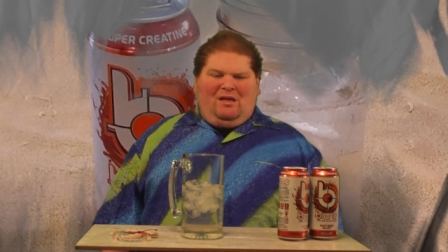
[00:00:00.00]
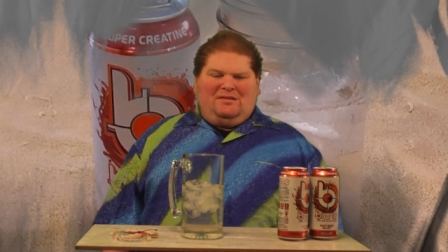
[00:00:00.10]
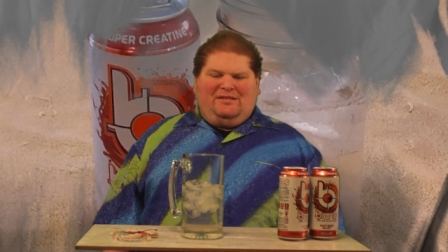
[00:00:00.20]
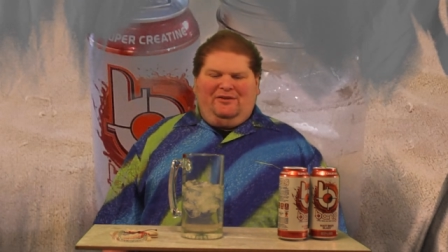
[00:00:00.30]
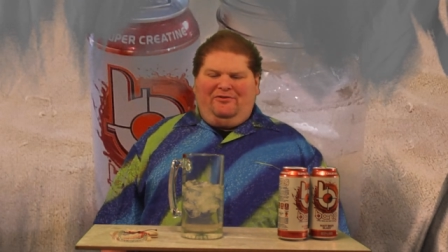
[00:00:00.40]

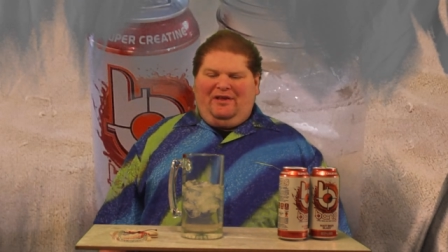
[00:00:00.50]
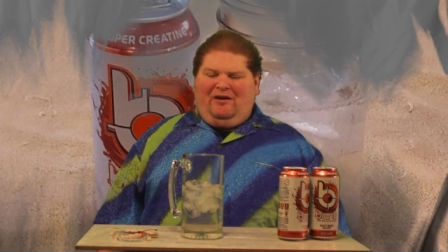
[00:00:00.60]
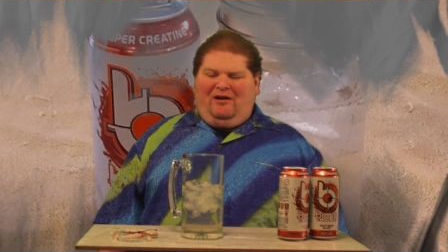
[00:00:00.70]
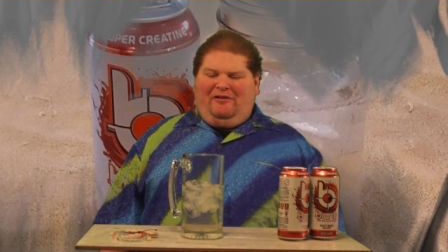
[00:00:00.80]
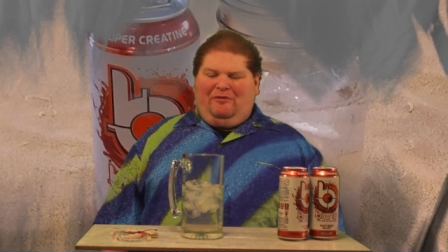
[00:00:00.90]
Still
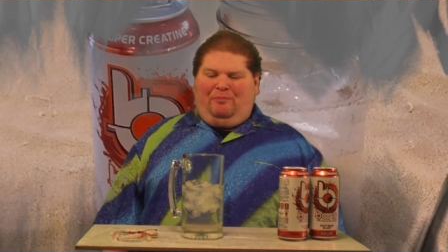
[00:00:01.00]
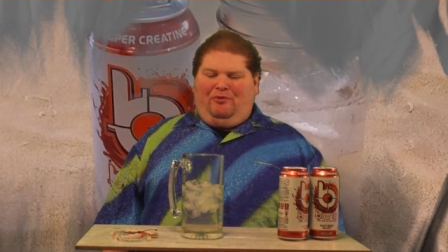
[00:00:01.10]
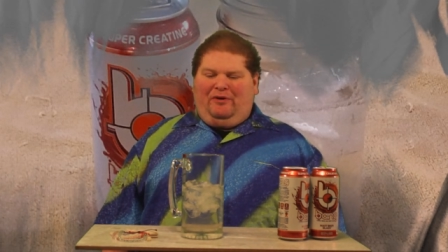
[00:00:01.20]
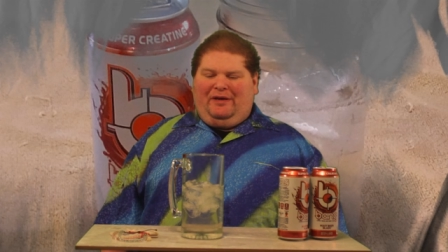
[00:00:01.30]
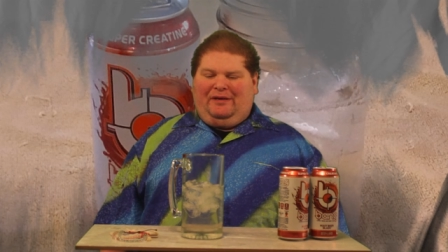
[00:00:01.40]
there on the
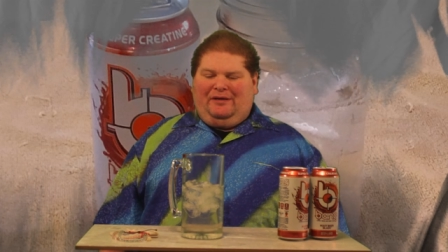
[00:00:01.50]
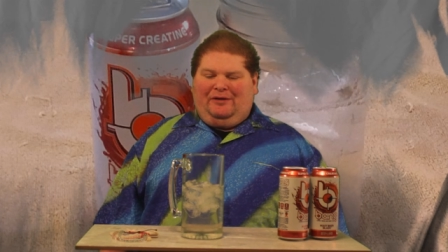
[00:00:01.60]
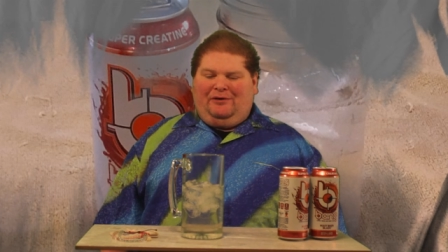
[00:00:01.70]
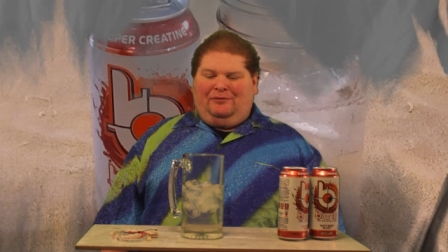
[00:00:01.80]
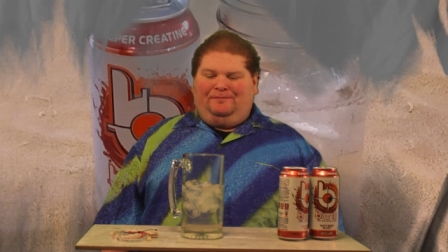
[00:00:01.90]
point, you
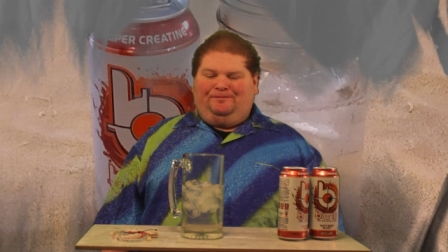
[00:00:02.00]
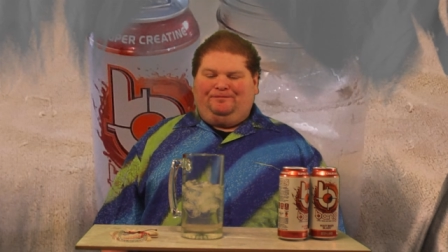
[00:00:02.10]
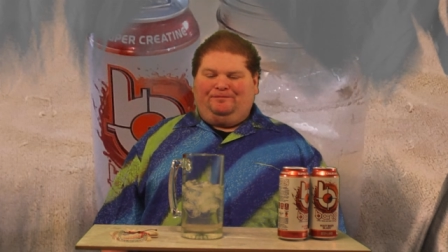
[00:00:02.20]
know,